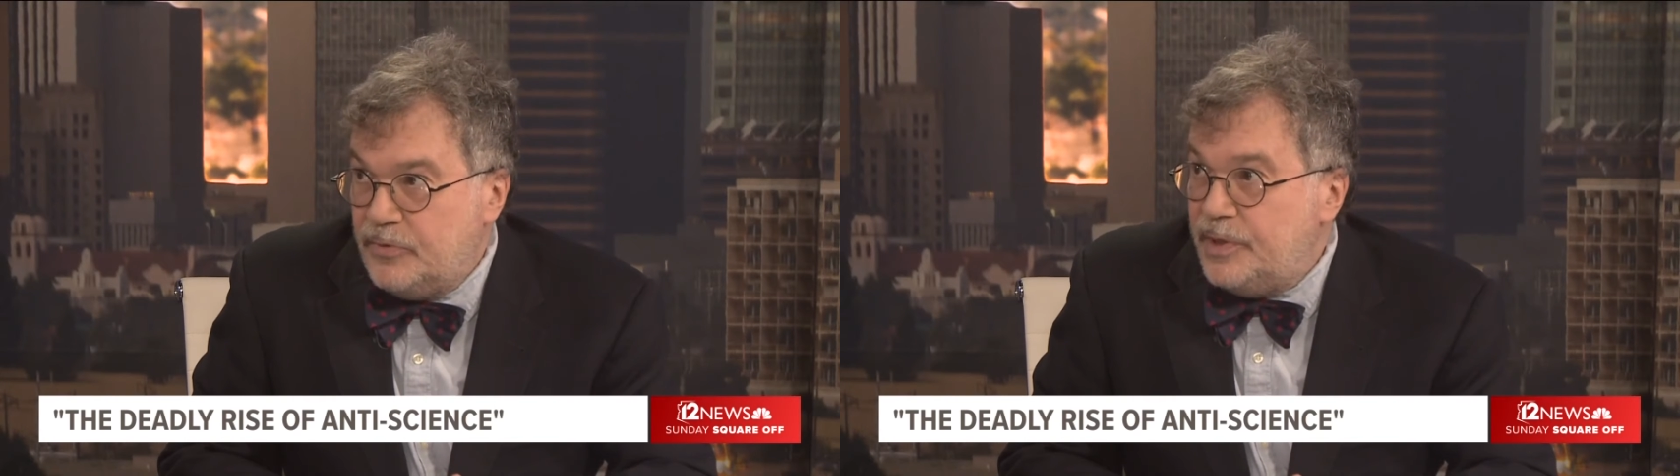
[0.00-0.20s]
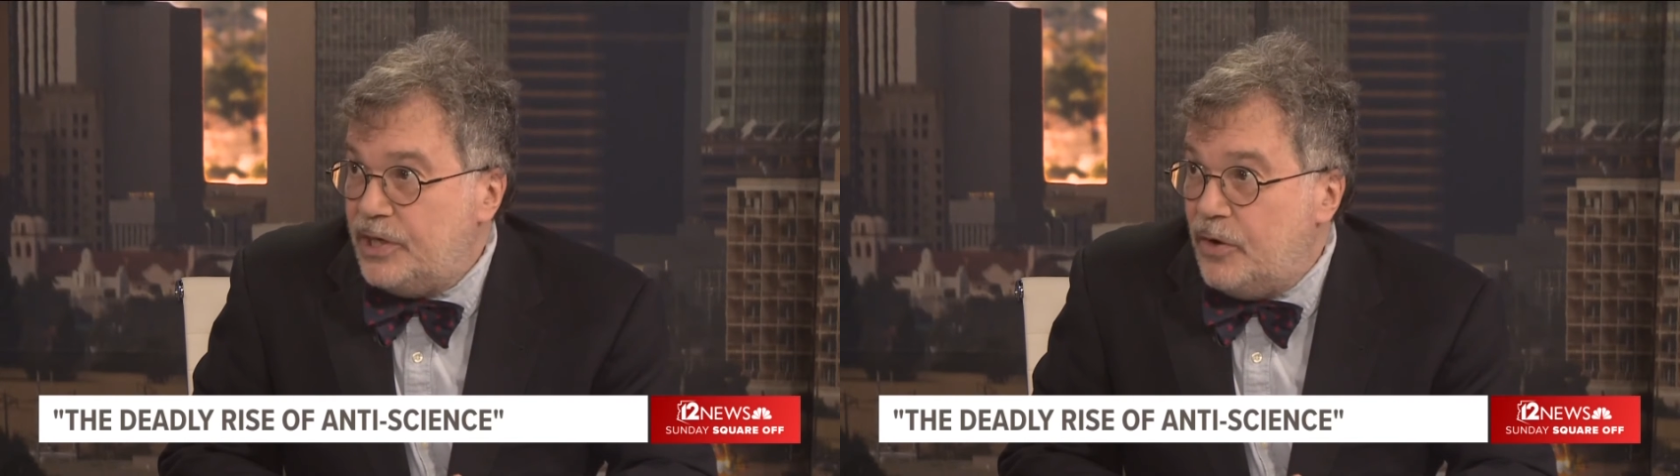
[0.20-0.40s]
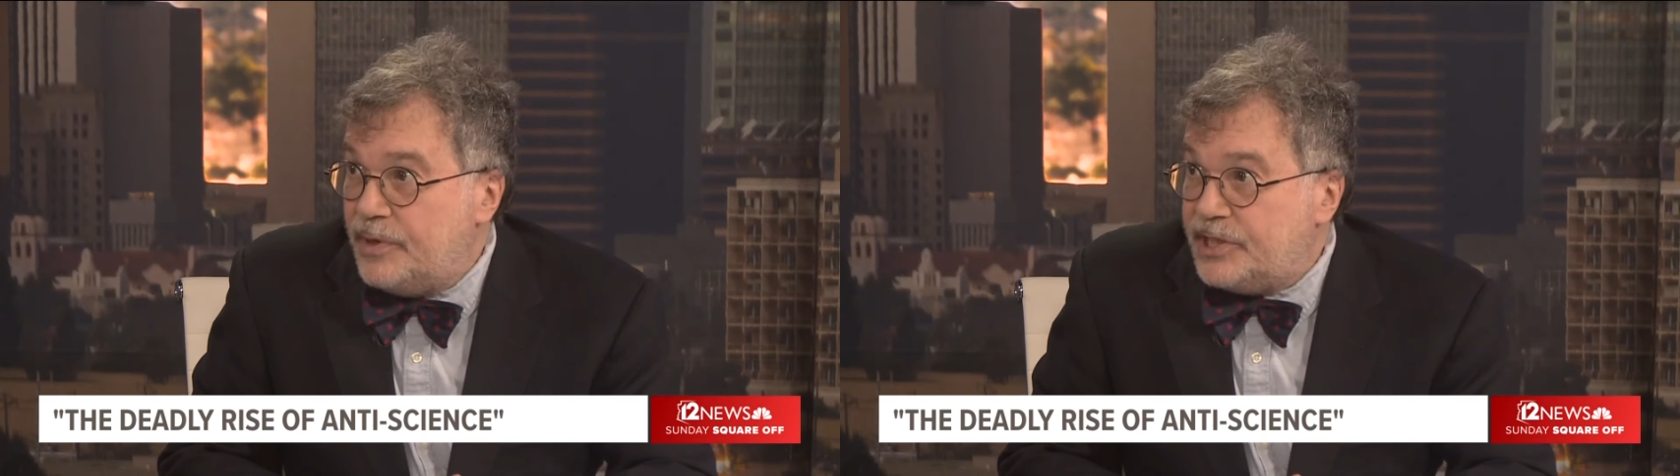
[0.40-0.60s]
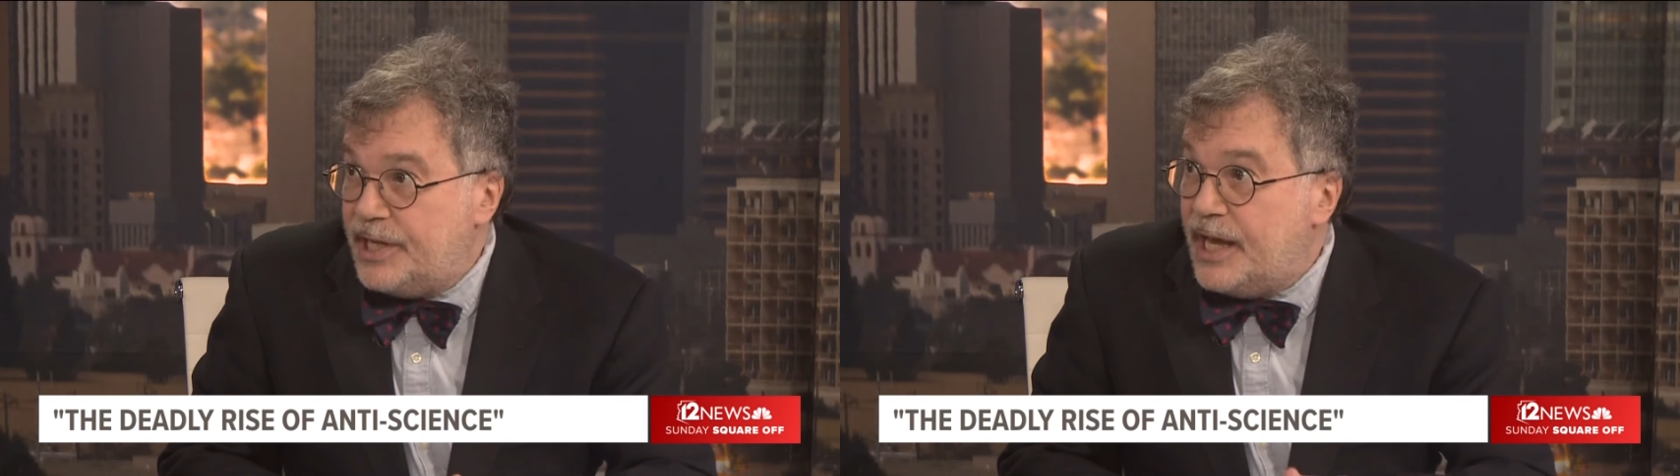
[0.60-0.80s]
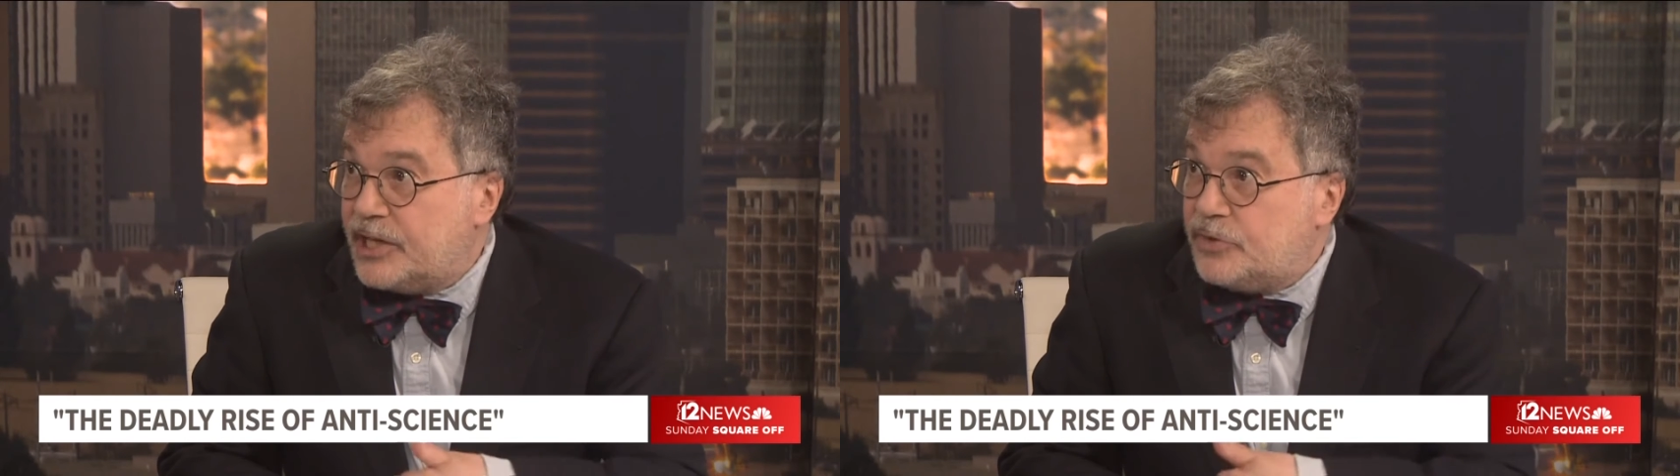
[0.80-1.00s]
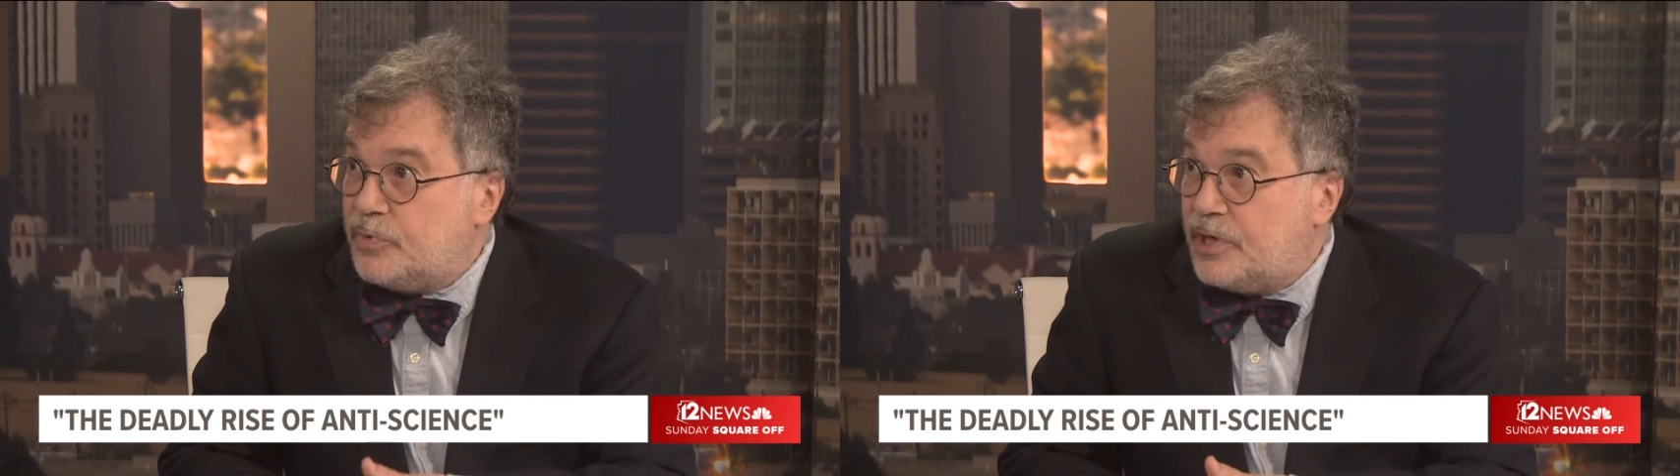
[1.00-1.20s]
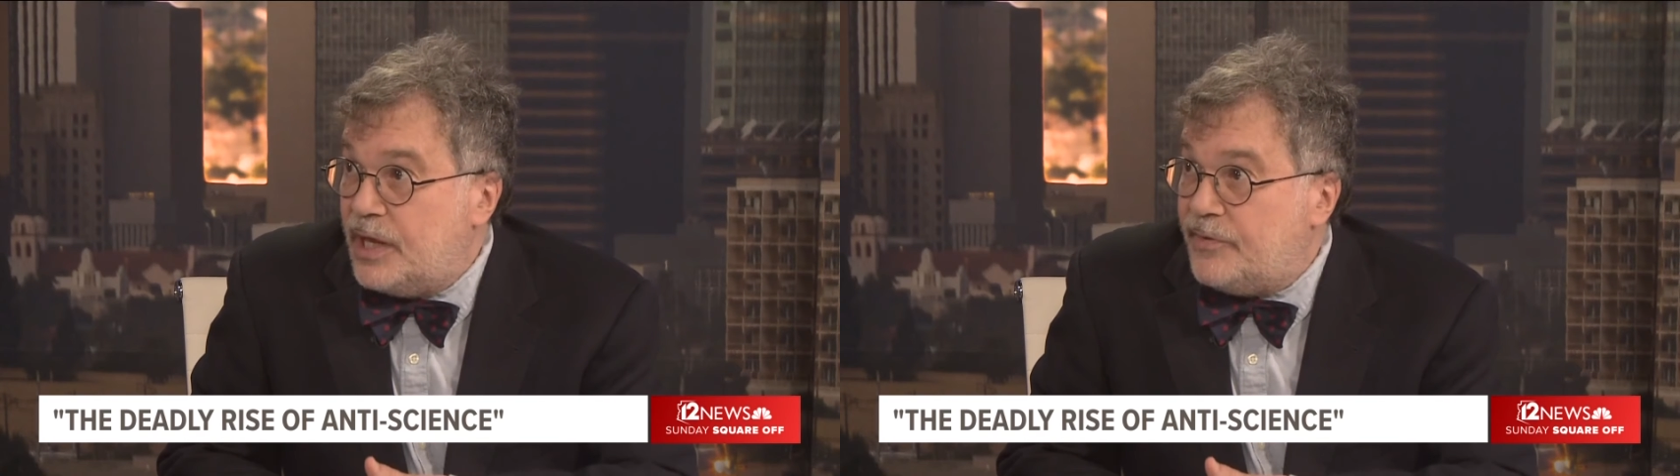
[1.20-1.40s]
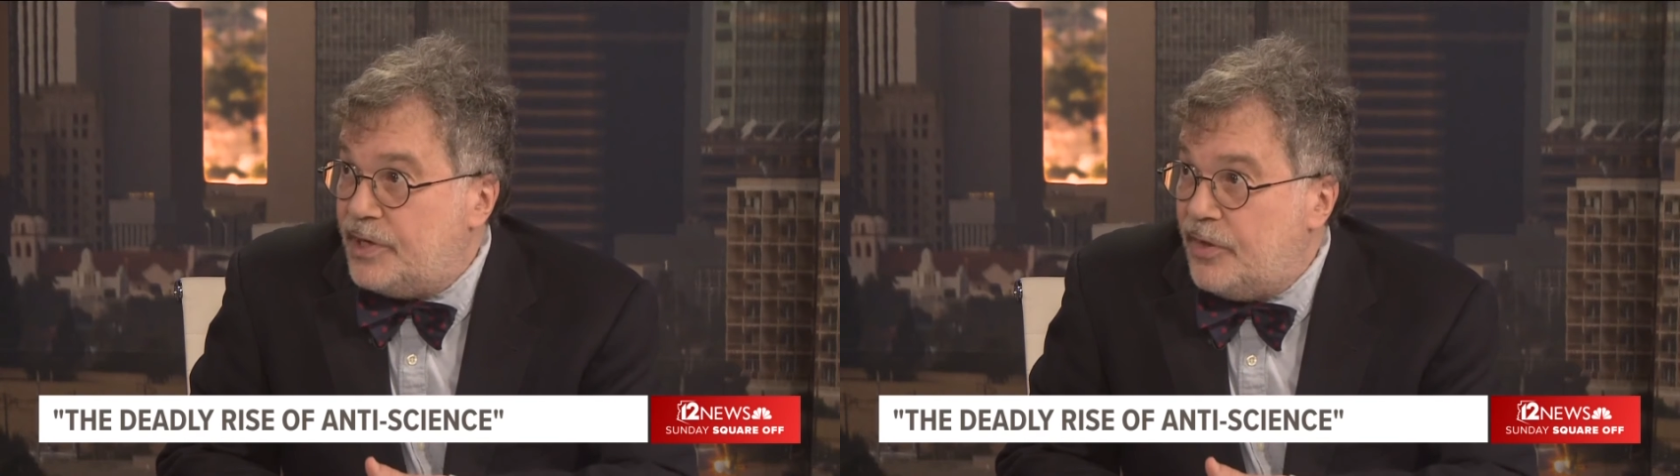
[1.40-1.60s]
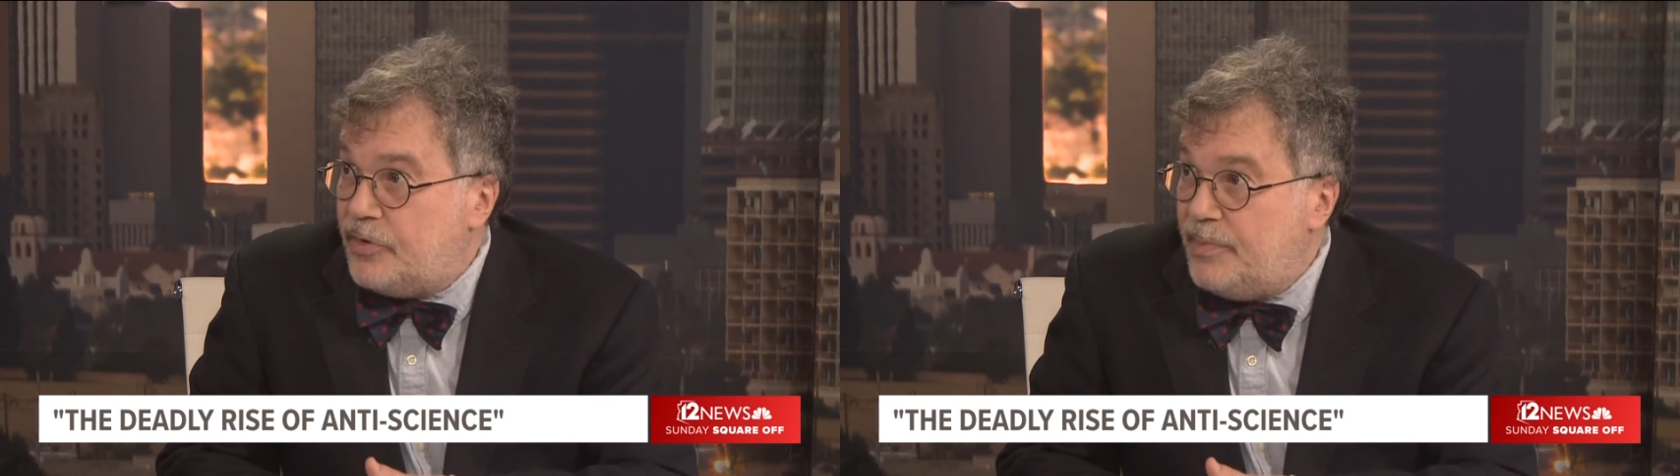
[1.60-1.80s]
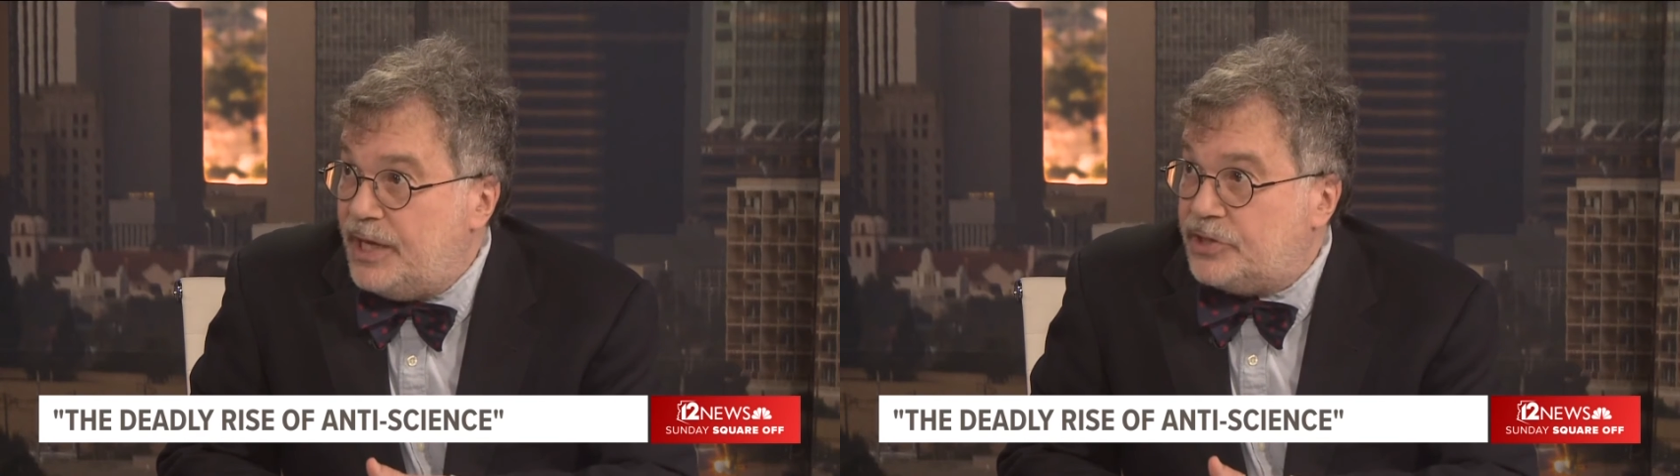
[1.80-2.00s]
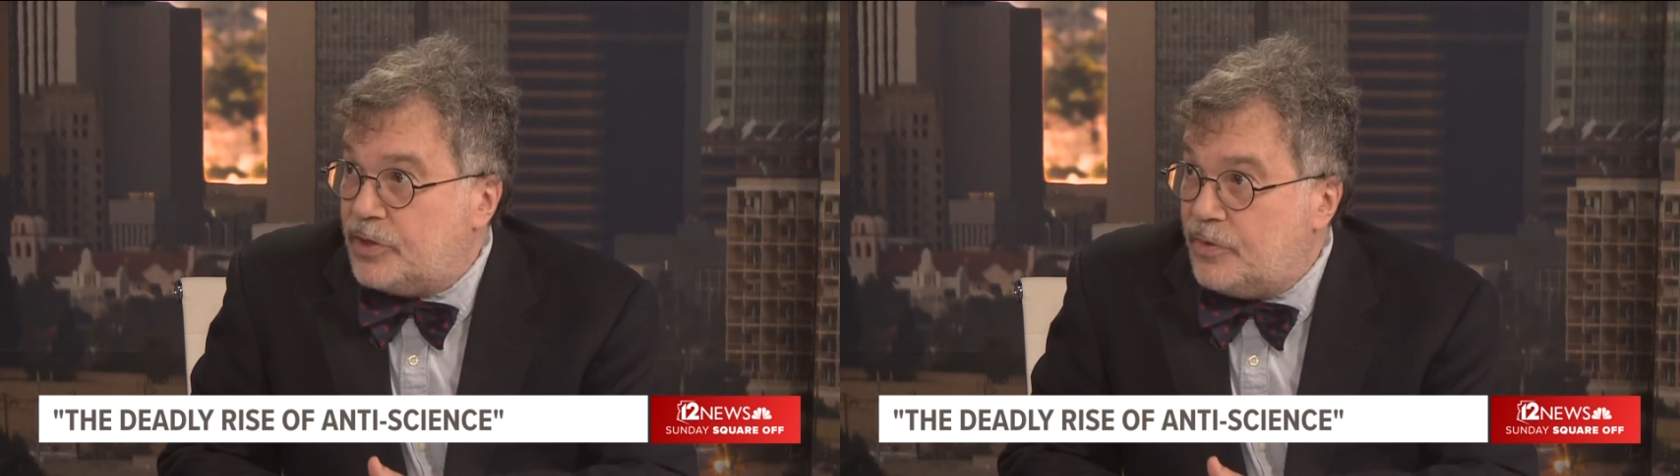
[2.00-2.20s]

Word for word: We know what's next. We're going to have another major